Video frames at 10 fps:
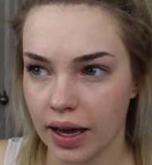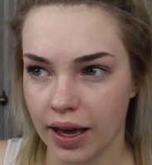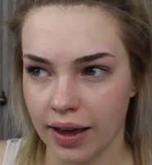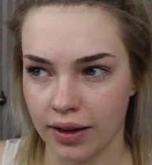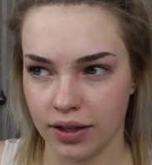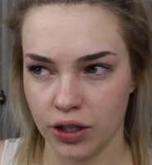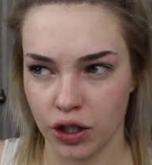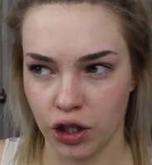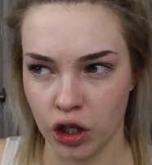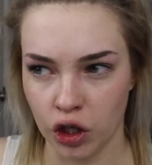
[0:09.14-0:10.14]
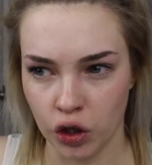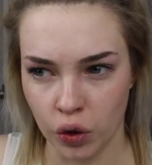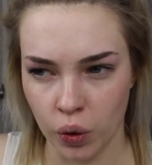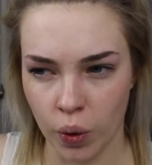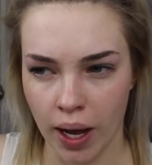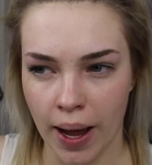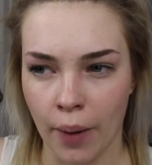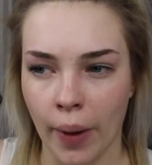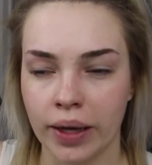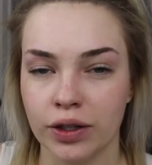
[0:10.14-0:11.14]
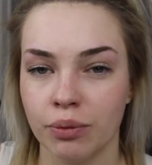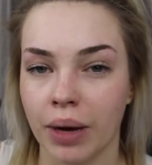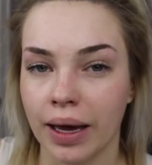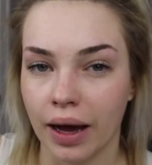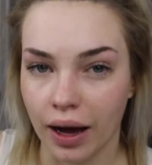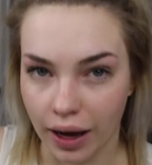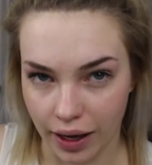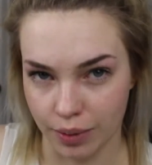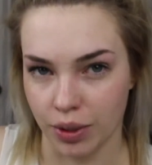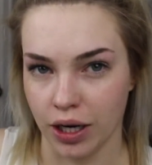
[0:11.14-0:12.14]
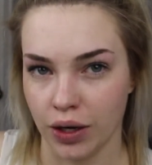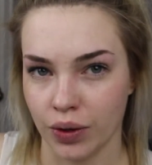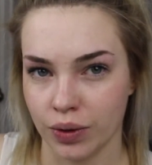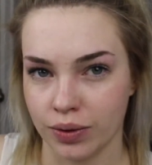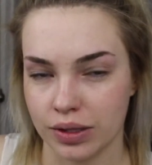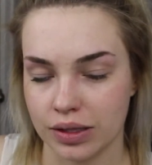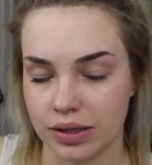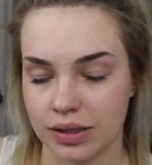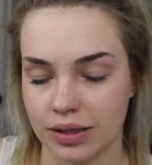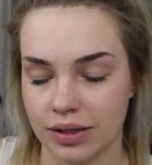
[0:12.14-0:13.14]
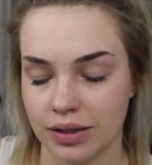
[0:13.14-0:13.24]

and a new how I do my eyebrows.